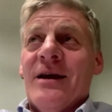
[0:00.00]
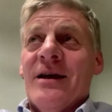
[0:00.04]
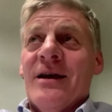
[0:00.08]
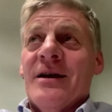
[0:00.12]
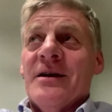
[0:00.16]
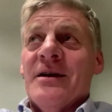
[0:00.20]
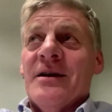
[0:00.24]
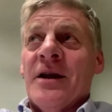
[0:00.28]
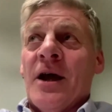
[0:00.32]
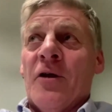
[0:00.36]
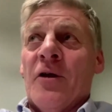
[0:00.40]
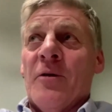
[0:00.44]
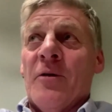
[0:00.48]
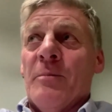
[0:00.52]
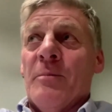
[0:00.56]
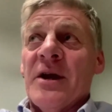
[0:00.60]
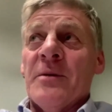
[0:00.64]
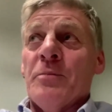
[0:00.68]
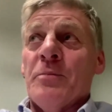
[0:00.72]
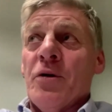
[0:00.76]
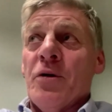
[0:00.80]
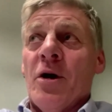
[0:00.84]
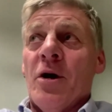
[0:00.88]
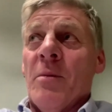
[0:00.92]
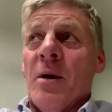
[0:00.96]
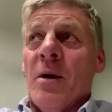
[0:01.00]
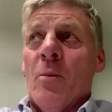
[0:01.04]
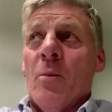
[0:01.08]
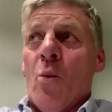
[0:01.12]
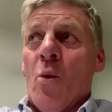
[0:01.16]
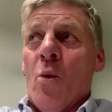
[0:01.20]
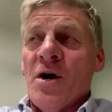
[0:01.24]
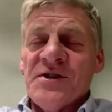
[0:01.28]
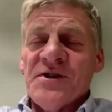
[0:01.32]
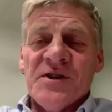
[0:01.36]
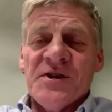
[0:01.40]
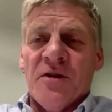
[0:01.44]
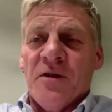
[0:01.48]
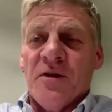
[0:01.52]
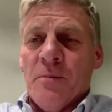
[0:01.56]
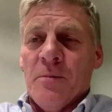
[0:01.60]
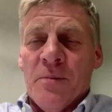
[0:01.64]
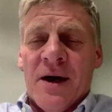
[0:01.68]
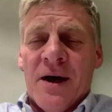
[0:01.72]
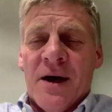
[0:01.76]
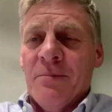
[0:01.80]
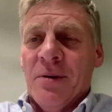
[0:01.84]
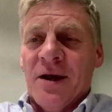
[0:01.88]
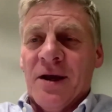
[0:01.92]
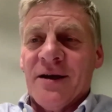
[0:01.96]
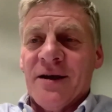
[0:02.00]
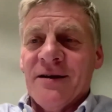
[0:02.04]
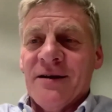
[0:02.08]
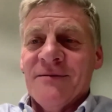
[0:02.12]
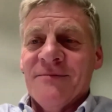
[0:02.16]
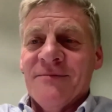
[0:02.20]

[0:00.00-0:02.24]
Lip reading: No, the big problem wasn't the public